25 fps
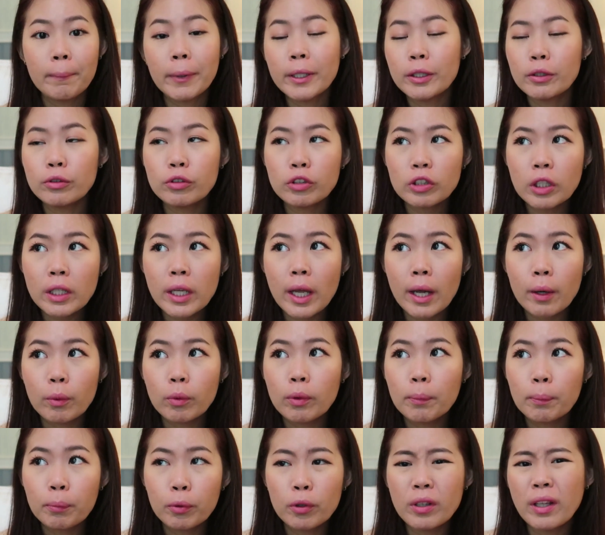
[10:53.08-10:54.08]
but usually I
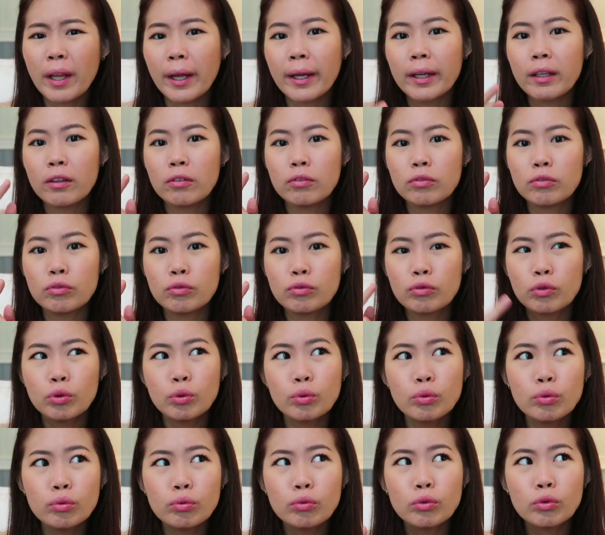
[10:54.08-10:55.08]
will put like
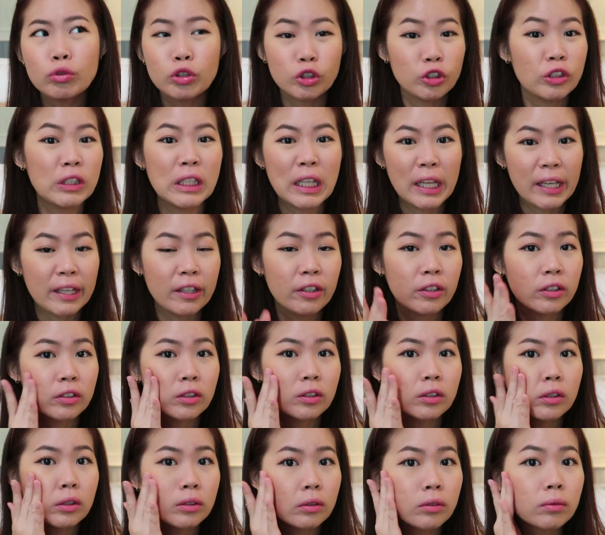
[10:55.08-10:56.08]
2 to 3 layers.